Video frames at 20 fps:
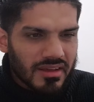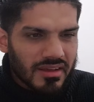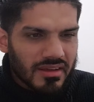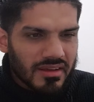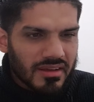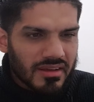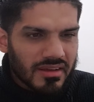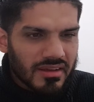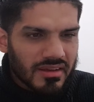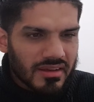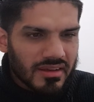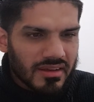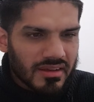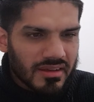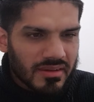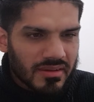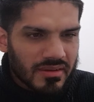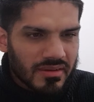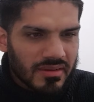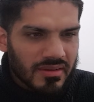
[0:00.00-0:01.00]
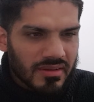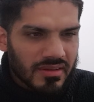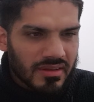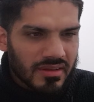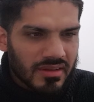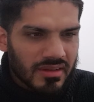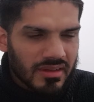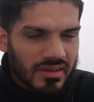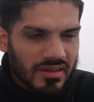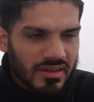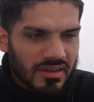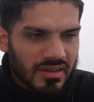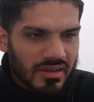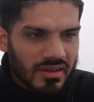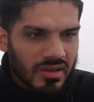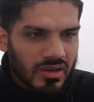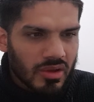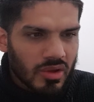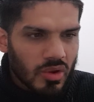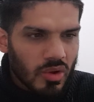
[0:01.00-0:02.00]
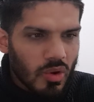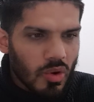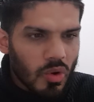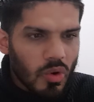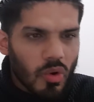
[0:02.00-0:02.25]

From every universe.